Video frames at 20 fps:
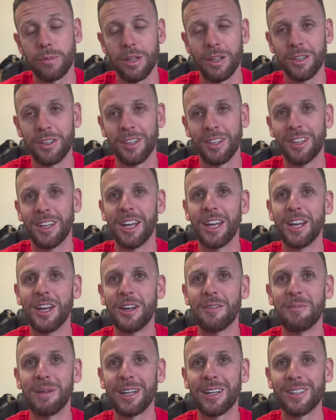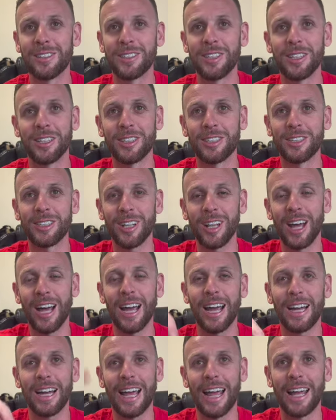the
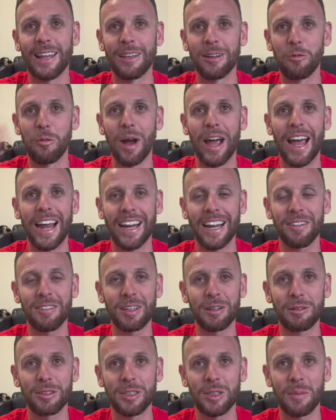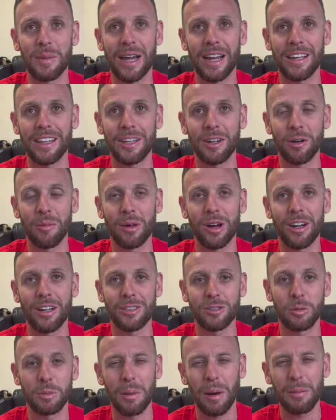slide and the wagon and everything was in the back of the Armada.
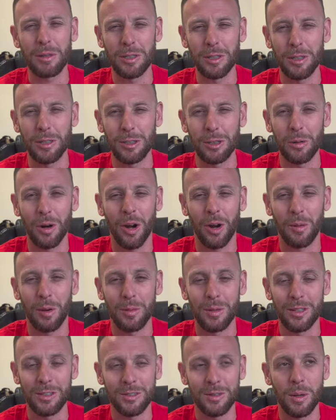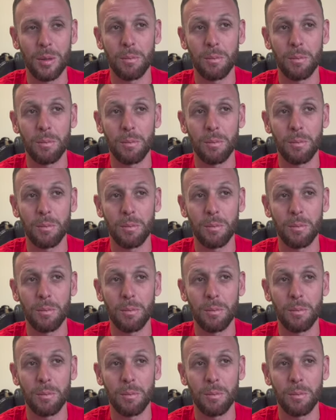So we probably took 2 automobiles.